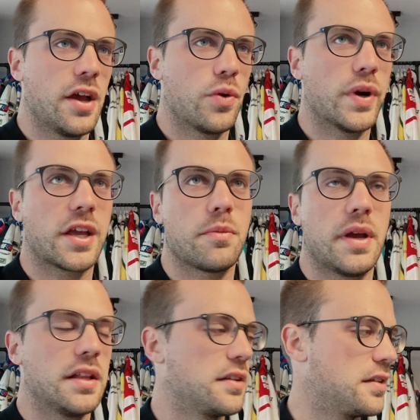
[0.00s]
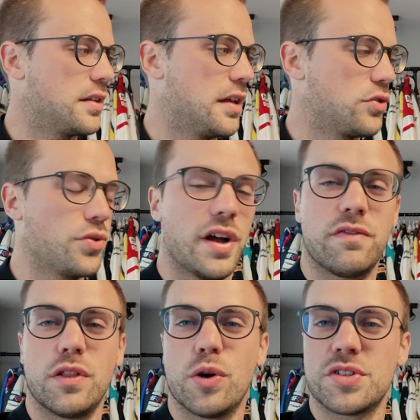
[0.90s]
recommend to
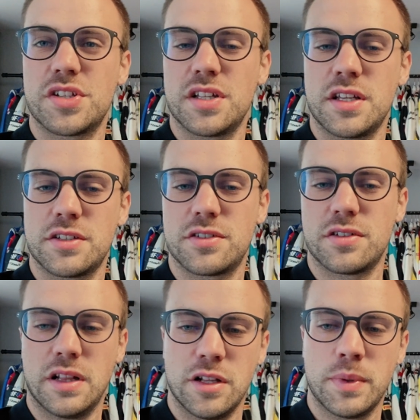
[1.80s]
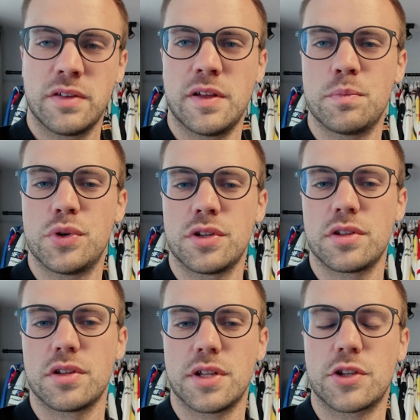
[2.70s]
have low settings, a little bit of
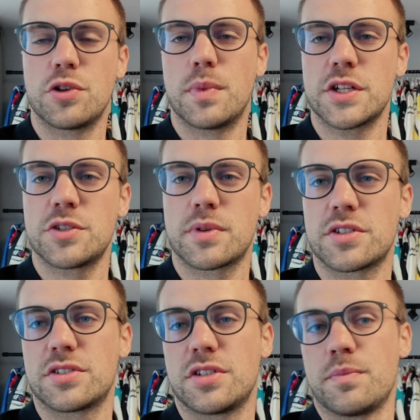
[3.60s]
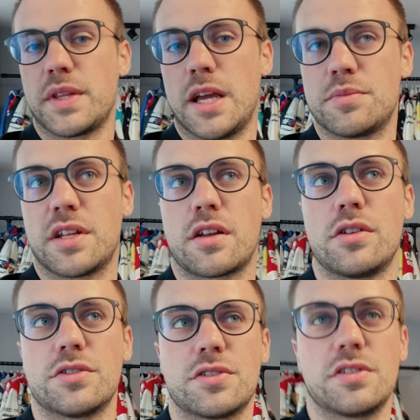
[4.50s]
input, not too much, because sometimes it can
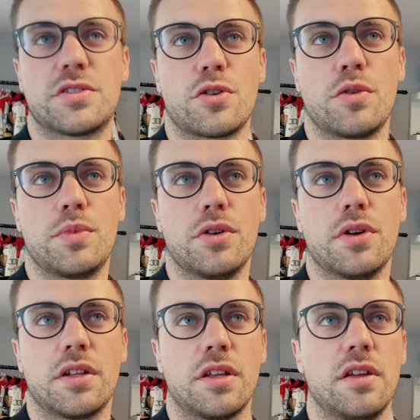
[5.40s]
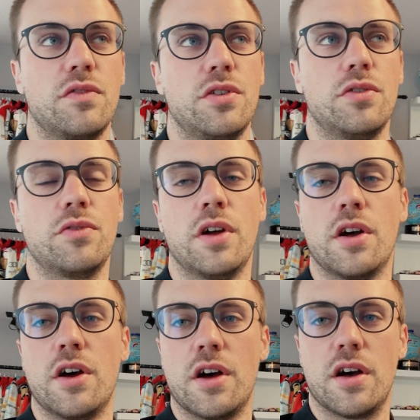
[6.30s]
also disturb you and give you
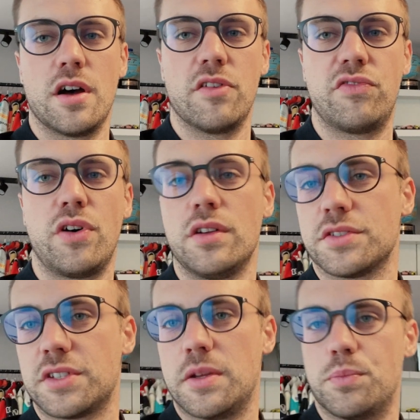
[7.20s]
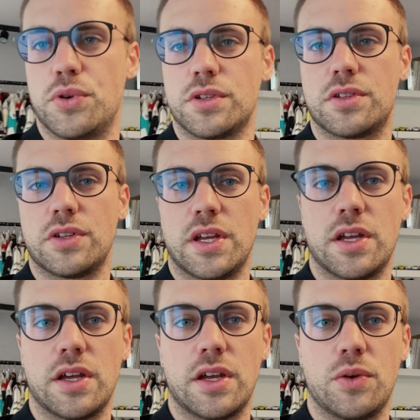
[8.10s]
false input,
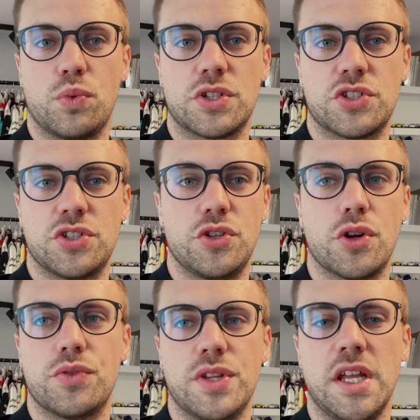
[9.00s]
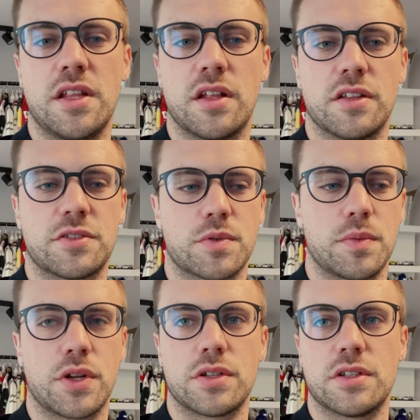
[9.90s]
which you don't need, and is
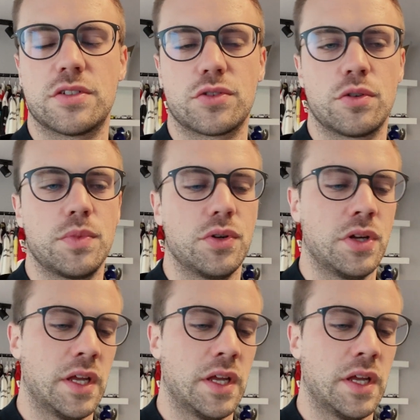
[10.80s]
probably going to disturb you.